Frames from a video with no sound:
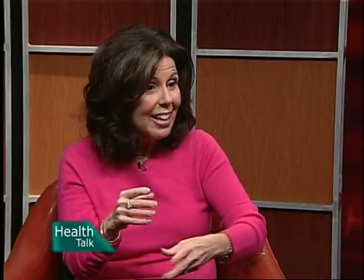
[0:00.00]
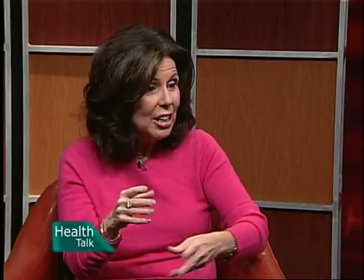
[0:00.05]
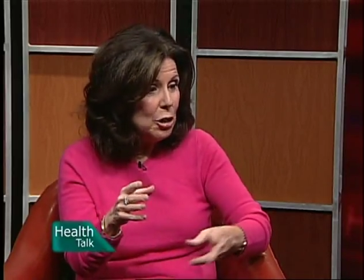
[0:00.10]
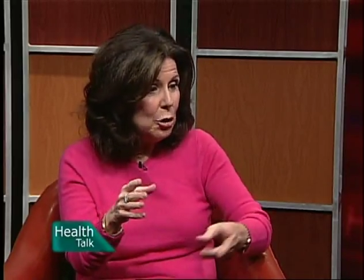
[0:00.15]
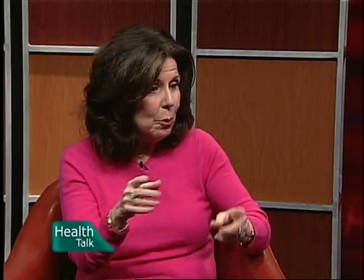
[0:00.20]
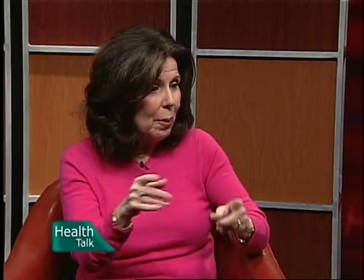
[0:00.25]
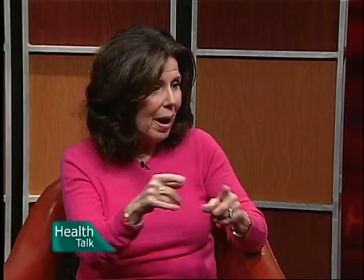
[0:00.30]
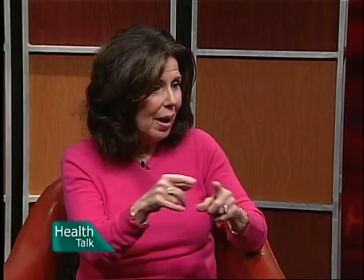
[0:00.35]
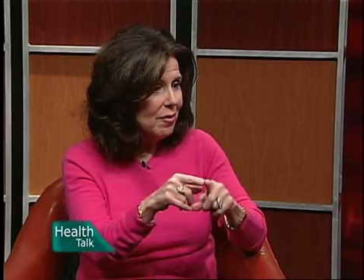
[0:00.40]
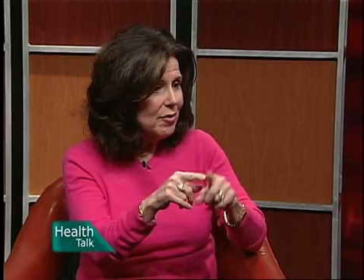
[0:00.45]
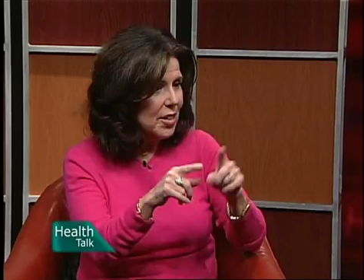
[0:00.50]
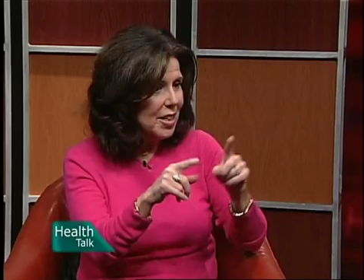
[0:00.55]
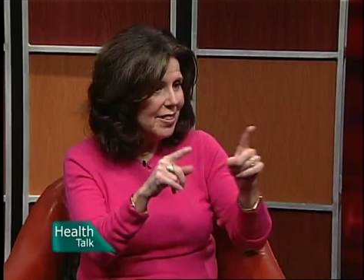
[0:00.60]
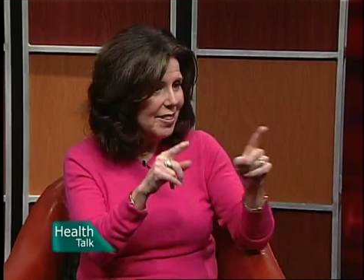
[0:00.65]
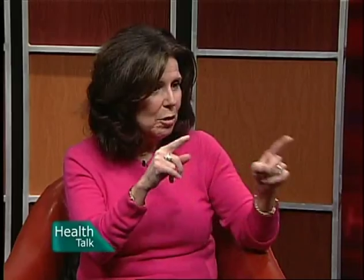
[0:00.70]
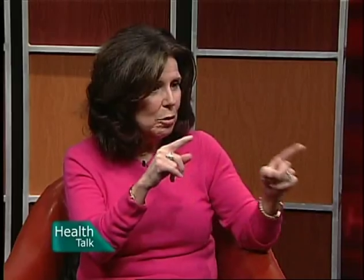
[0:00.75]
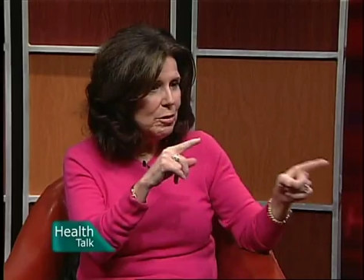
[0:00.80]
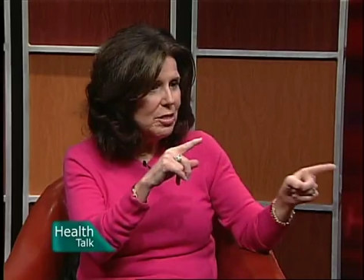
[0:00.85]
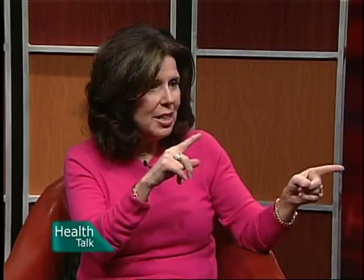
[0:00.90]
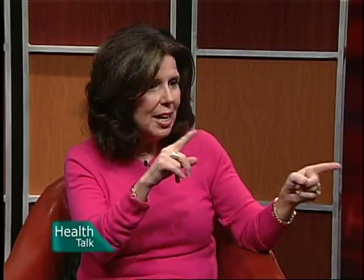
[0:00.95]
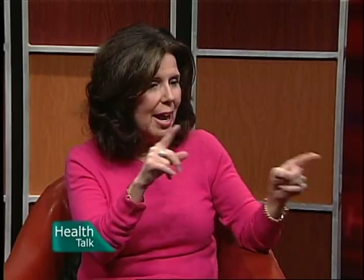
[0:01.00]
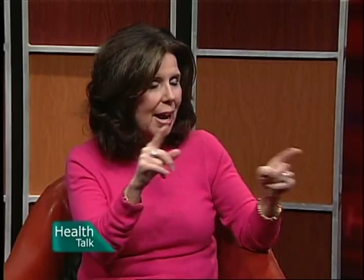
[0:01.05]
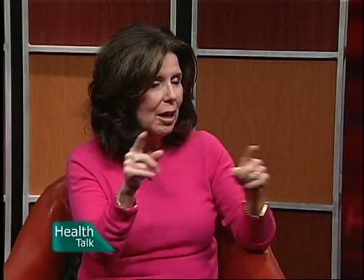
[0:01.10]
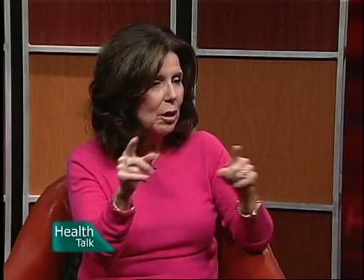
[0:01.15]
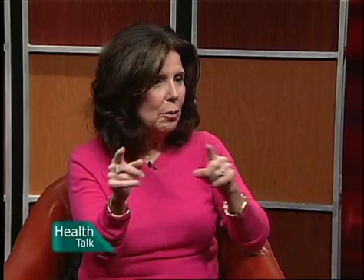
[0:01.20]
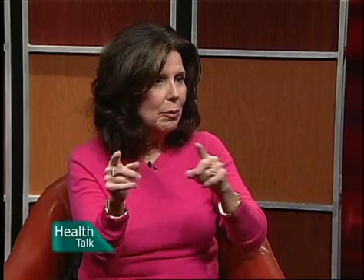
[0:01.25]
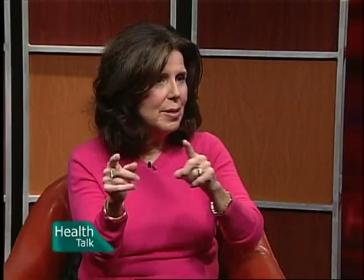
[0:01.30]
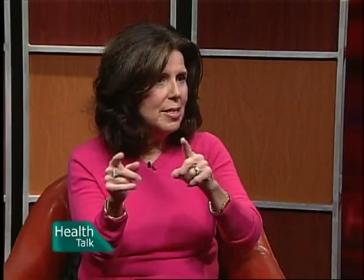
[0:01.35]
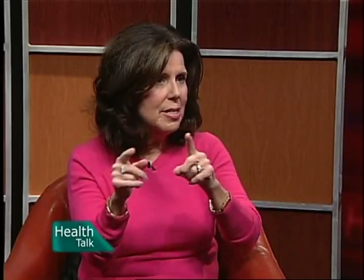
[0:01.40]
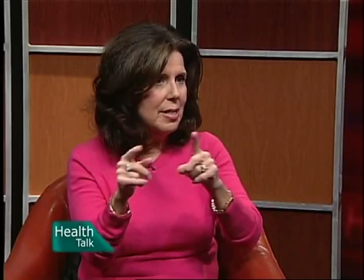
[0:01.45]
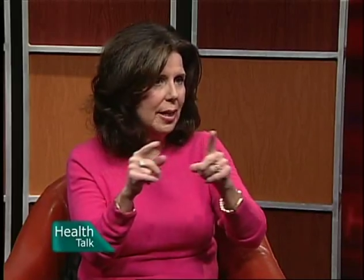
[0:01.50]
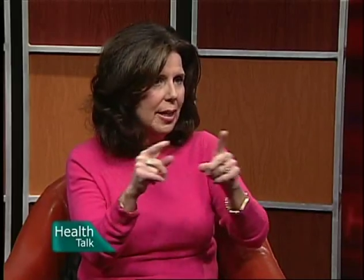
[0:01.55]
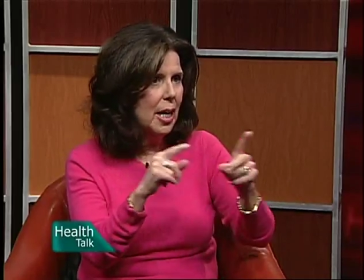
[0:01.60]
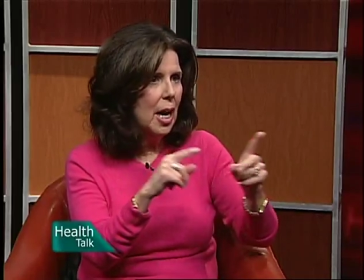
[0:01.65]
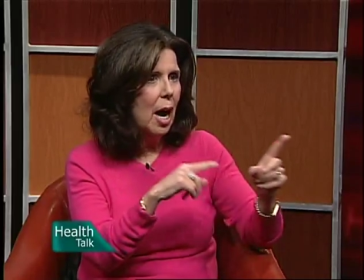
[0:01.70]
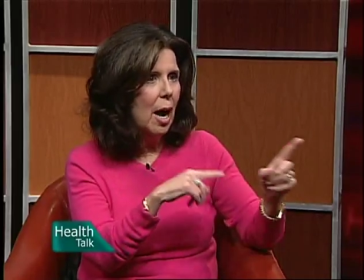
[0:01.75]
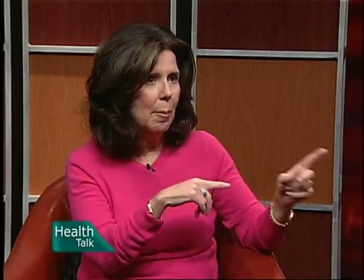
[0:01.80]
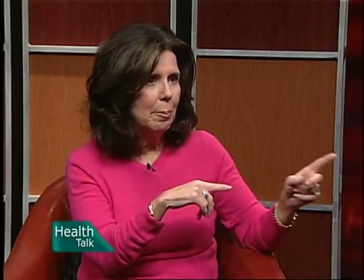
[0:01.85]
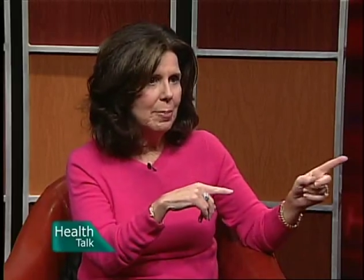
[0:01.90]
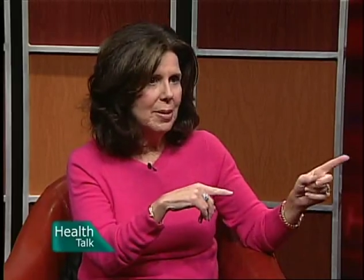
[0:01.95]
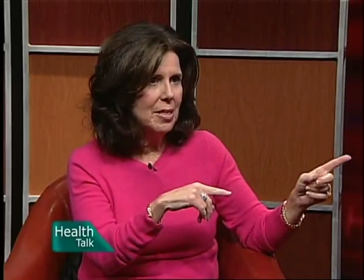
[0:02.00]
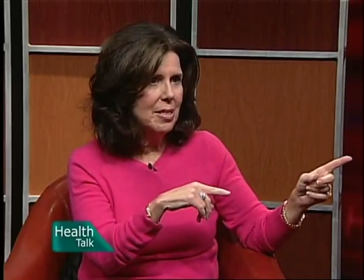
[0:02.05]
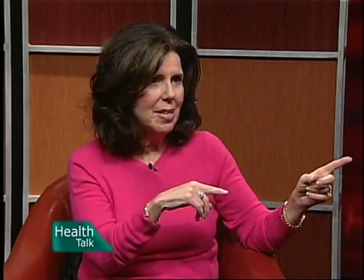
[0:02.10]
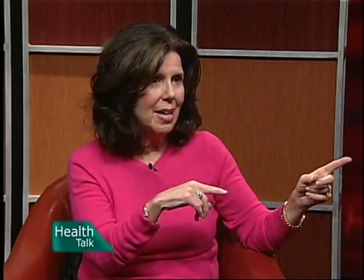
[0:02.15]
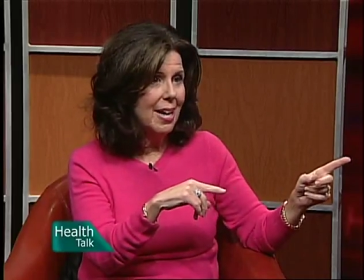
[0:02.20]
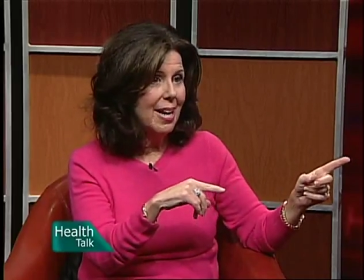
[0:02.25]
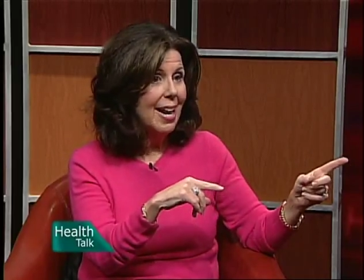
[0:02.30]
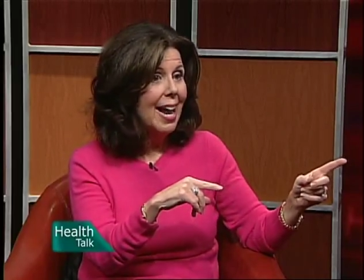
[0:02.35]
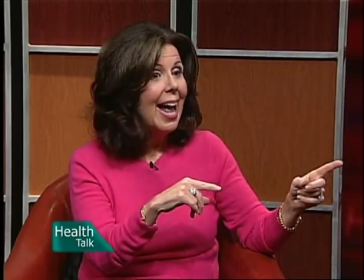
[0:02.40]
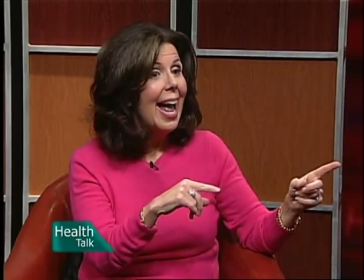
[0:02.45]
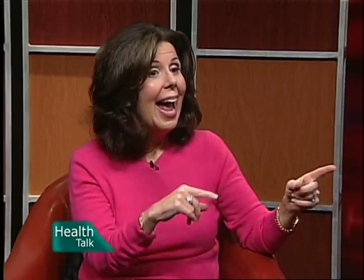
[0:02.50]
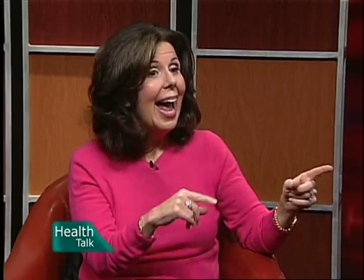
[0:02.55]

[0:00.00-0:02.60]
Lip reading: you have to, those calories then compensate.